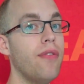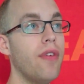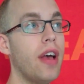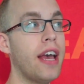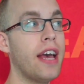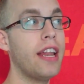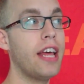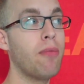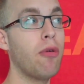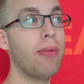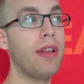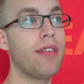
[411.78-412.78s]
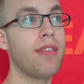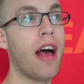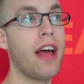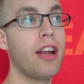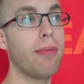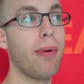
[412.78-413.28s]
And it will be
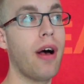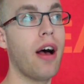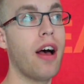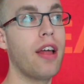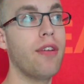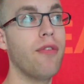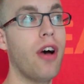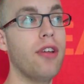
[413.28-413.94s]
decided upon